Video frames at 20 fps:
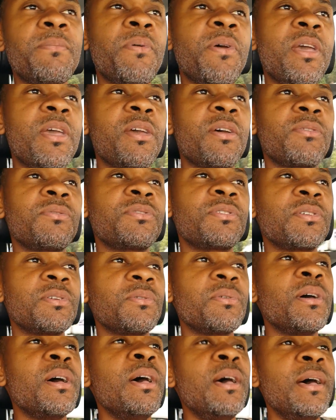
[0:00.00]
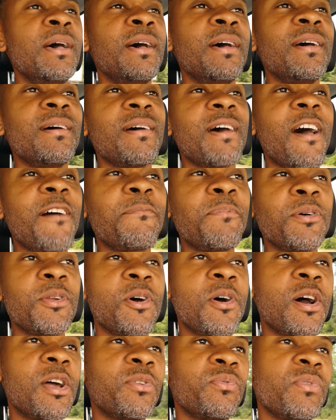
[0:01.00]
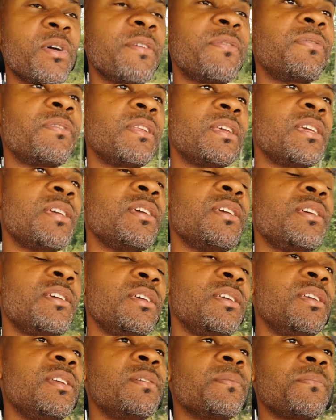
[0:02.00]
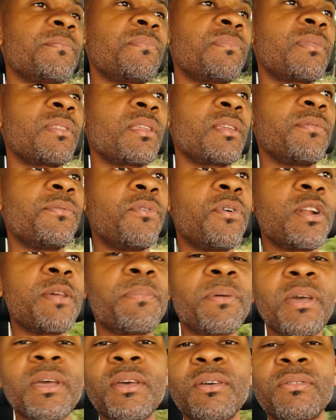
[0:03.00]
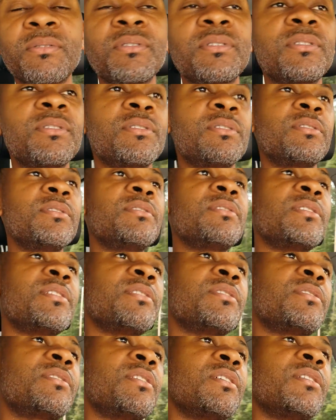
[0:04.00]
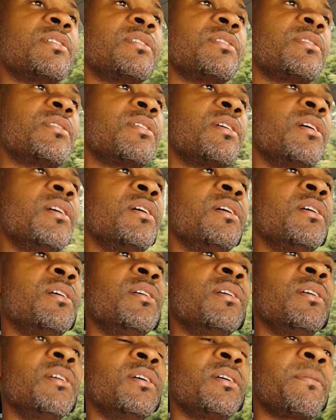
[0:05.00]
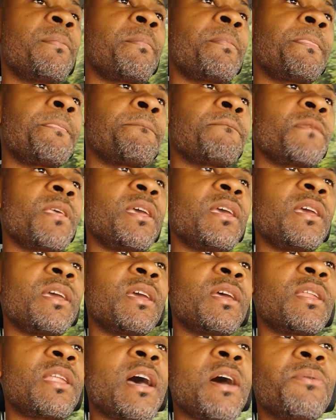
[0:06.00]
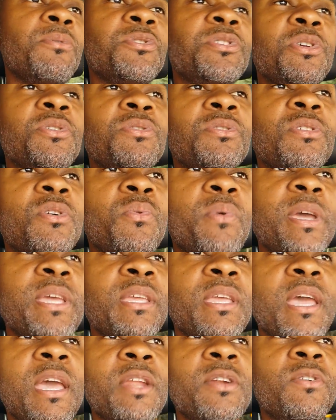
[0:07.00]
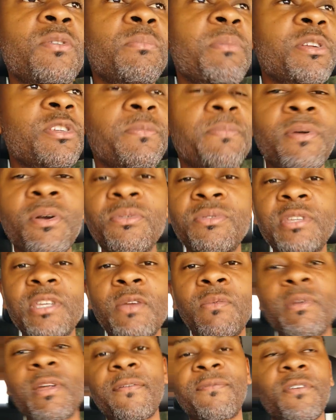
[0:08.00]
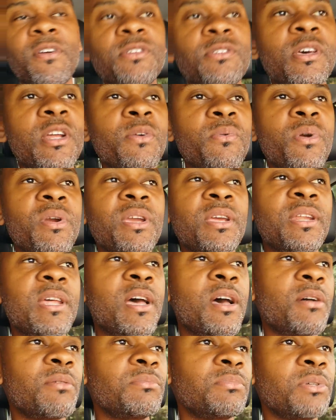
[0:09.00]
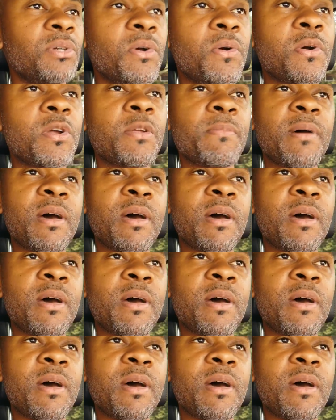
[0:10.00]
pounds. So I've put on roughly 40 pounds since then. And I was using a weight gainer, a bunch of protein when I first started working out, going